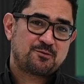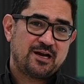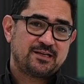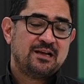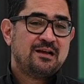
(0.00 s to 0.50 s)

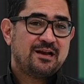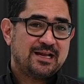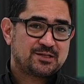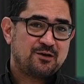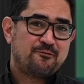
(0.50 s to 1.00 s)
rate, and
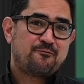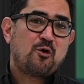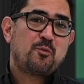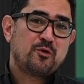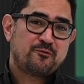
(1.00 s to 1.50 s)
that's over
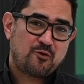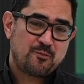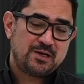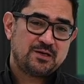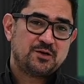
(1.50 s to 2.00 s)
$4.4
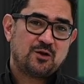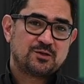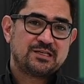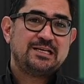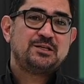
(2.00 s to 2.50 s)
million
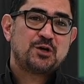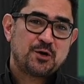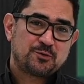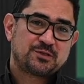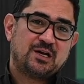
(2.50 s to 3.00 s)
in
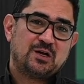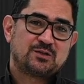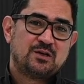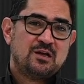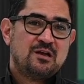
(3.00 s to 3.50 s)
total
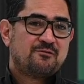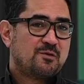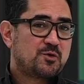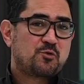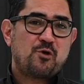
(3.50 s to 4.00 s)
sales
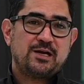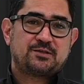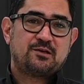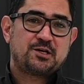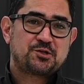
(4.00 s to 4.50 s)
from a great
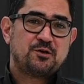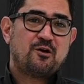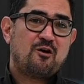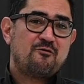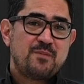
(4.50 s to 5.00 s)
selection
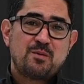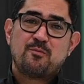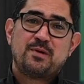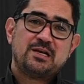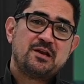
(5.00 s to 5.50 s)
of
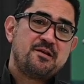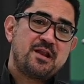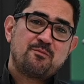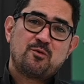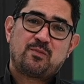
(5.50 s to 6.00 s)
memorabilia,
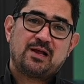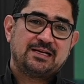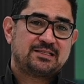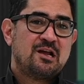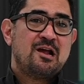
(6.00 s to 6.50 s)
number
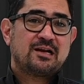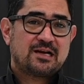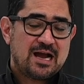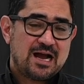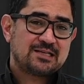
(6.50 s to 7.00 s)
plates,
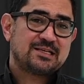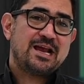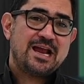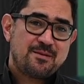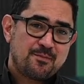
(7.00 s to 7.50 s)
cars
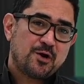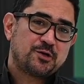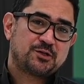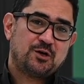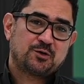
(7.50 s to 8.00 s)
and
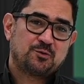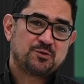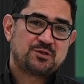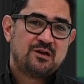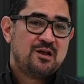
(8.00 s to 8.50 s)

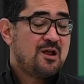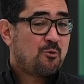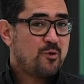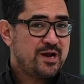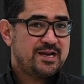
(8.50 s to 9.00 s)
motorcycles.
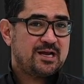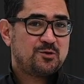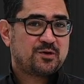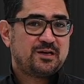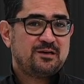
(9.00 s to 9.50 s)
We're now
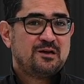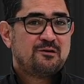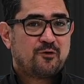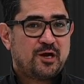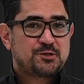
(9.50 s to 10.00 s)
looking
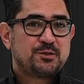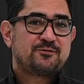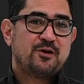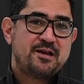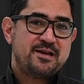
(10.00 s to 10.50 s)
for entries
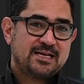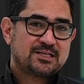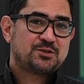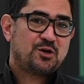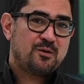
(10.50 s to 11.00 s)
for our
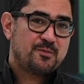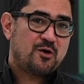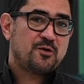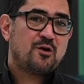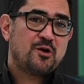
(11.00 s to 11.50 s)
next timed
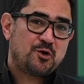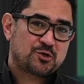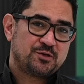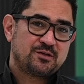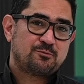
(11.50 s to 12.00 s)
online
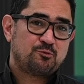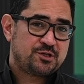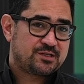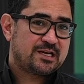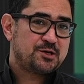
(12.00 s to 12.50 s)
auction, which
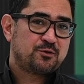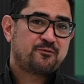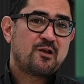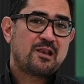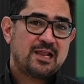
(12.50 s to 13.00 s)
is scheduled
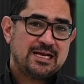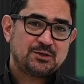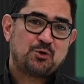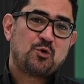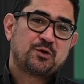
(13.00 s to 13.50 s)
for late
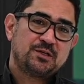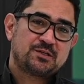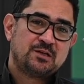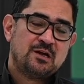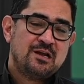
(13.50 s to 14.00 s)

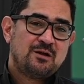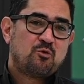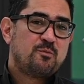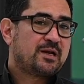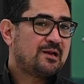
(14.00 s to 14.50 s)
August.
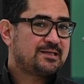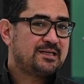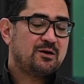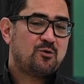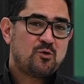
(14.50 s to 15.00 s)
We'll be
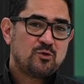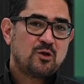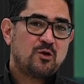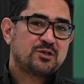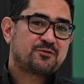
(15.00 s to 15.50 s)
collecting all the
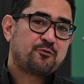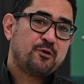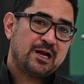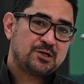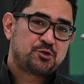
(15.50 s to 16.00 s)
lots
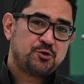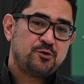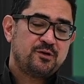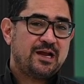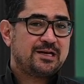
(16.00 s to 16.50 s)
throughout
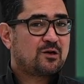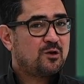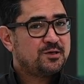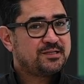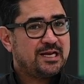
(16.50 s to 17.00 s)
June and
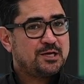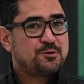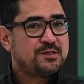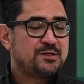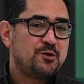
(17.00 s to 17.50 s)
closing
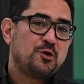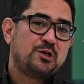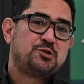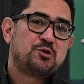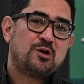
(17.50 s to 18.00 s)
entries in
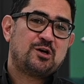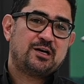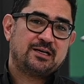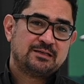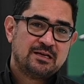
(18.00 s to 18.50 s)
early
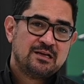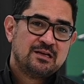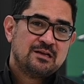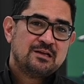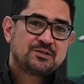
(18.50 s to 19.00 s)
July.
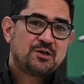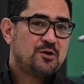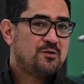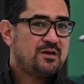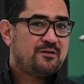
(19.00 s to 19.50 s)

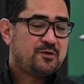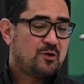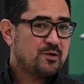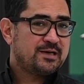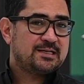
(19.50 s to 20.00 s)
So if you're
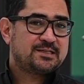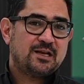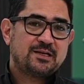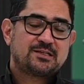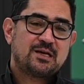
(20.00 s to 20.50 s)
looking at
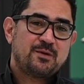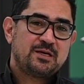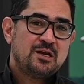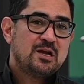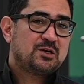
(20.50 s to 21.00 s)
selling
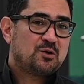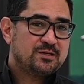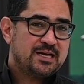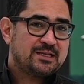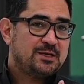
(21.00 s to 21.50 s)
something,
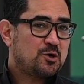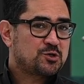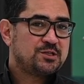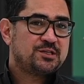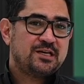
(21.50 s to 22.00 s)
contact the
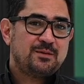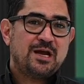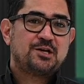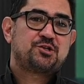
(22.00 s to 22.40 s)
auction team at